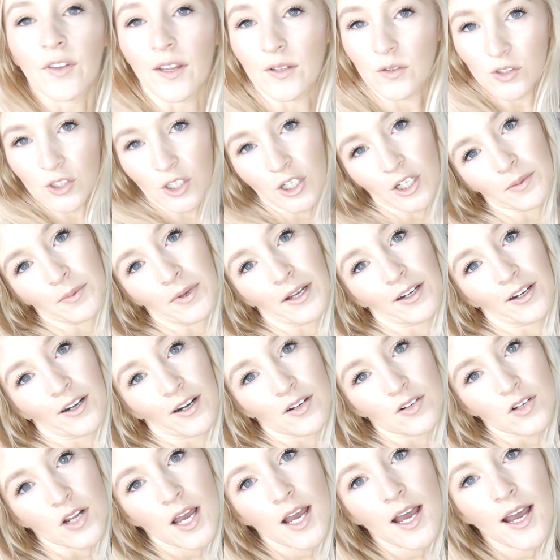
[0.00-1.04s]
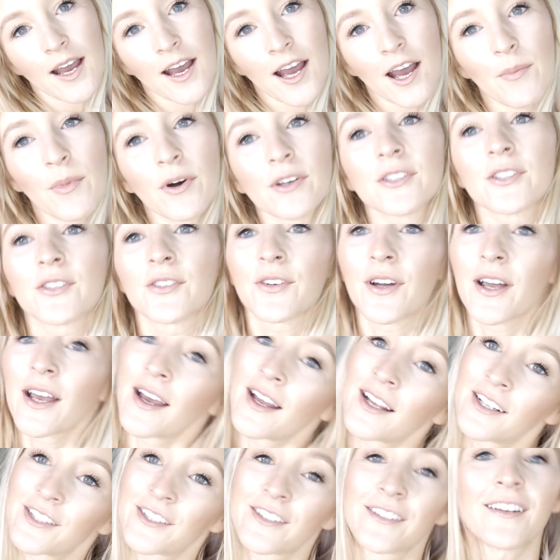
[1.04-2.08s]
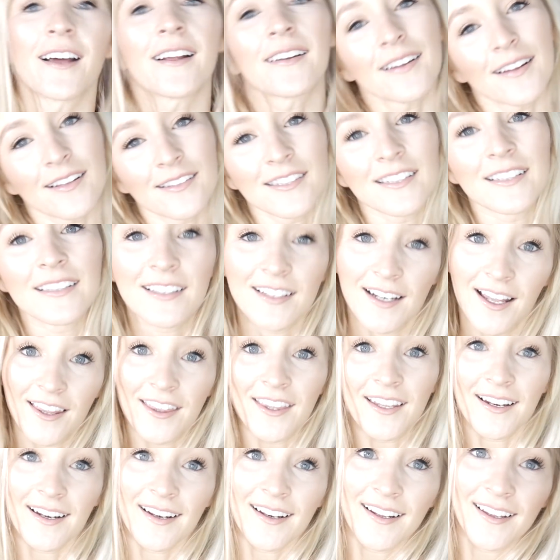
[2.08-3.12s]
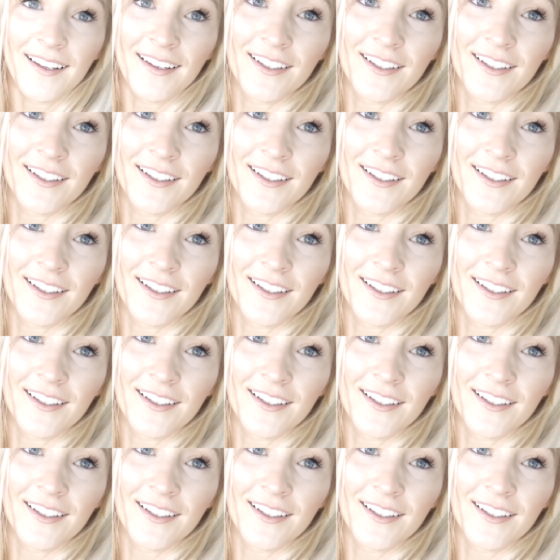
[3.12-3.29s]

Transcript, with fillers: that's what you hear in the background. I'm also just not dancing to nothing.